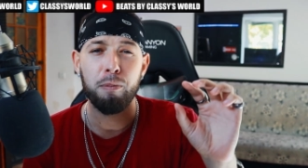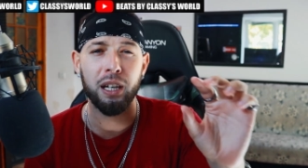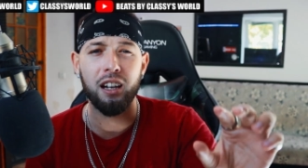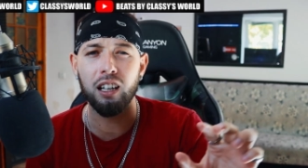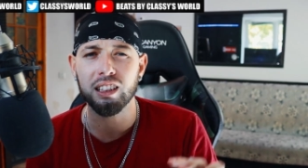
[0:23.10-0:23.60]

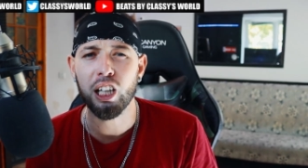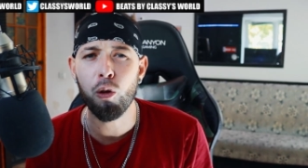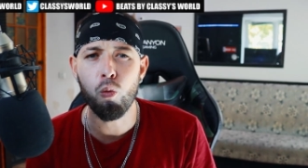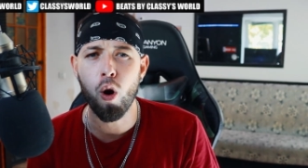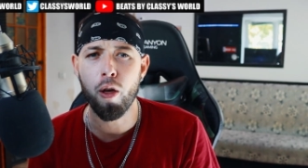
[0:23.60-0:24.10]
because he
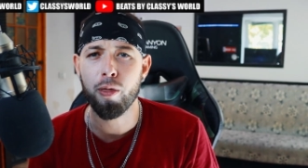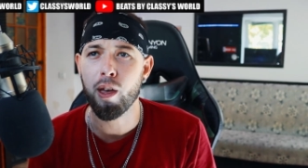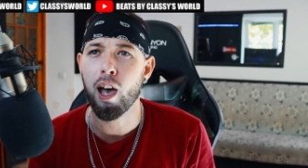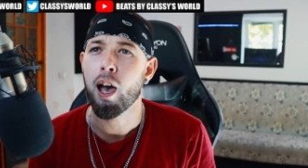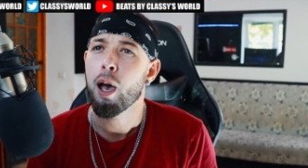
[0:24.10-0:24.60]
won
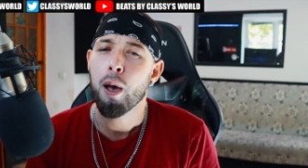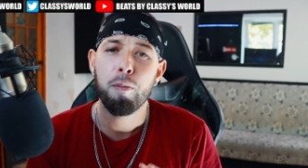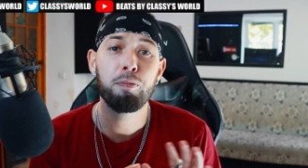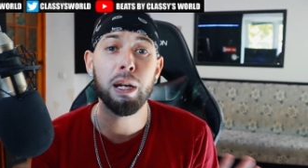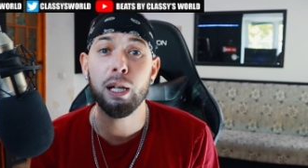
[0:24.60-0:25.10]
the
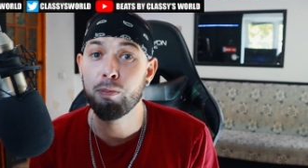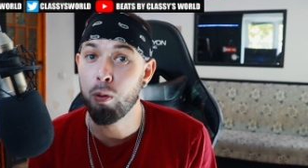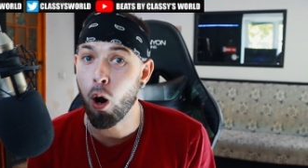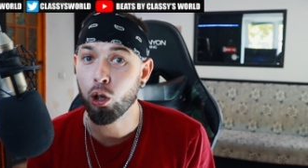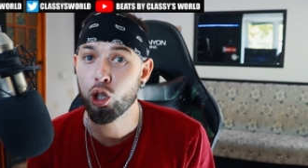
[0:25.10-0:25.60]
Big
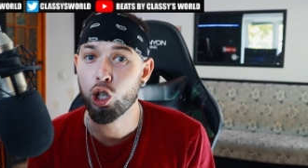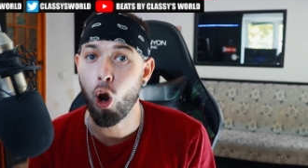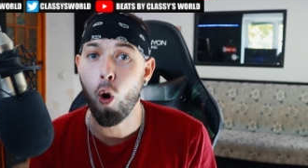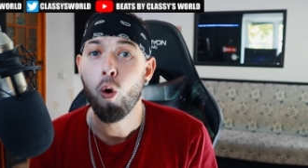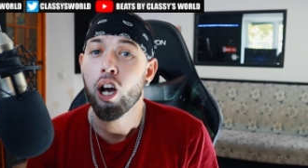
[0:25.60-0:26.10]
Boss
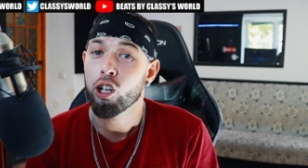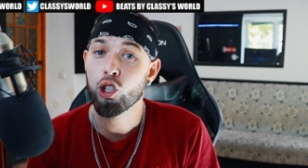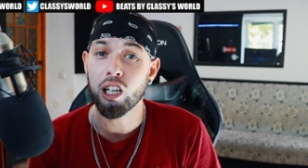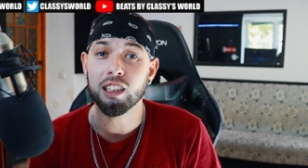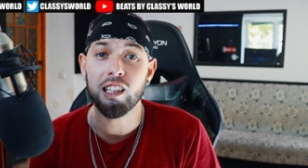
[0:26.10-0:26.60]
show,
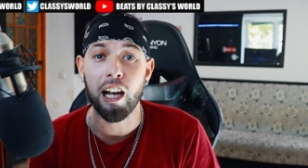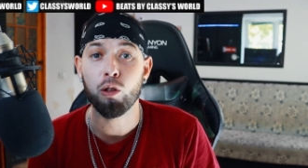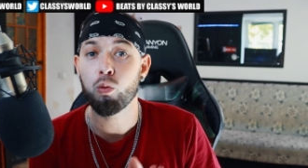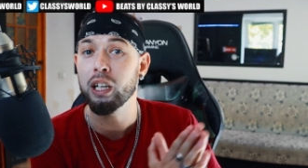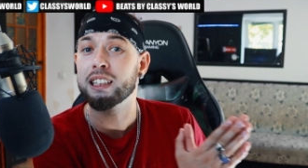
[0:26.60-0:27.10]
just
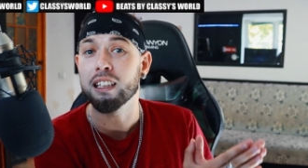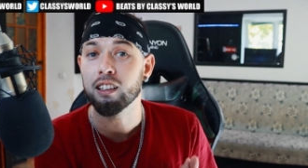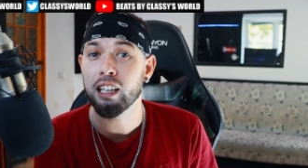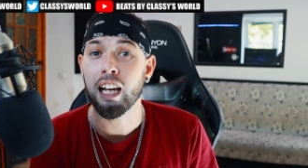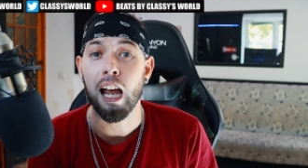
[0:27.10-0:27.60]
like
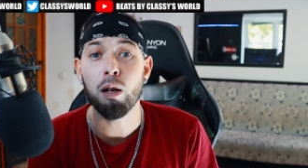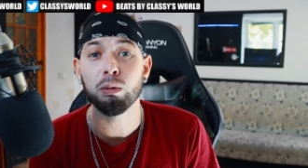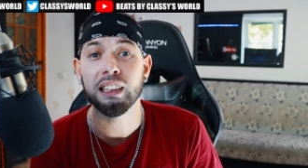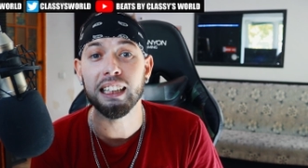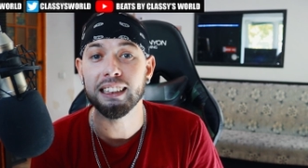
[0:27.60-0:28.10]
recently
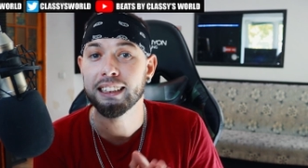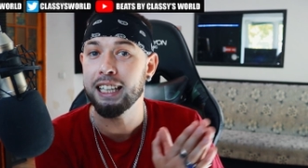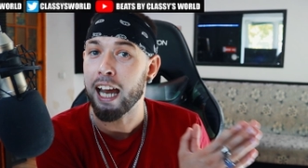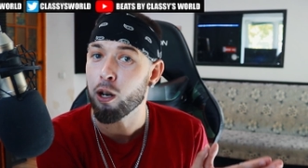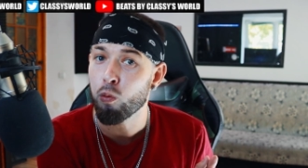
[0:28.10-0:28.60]
MC
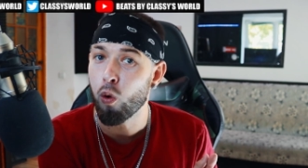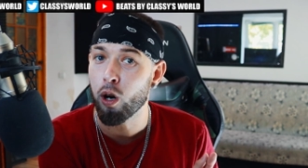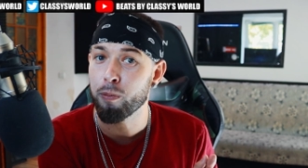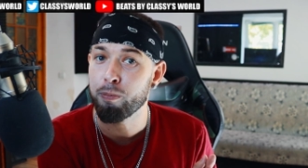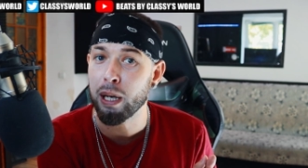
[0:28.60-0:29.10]
Stan
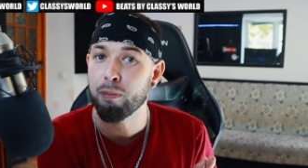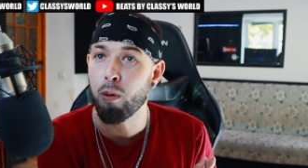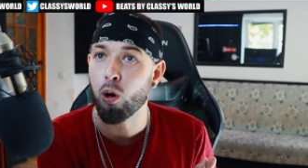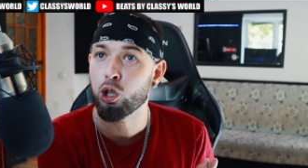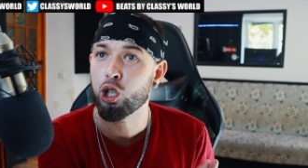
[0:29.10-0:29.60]
won Big
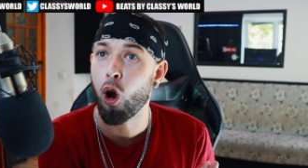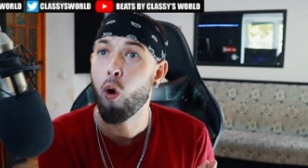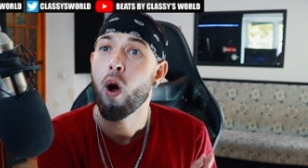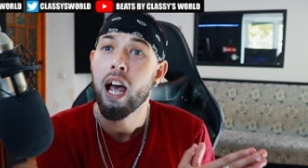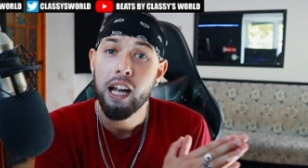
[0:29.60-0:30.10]
Boss show.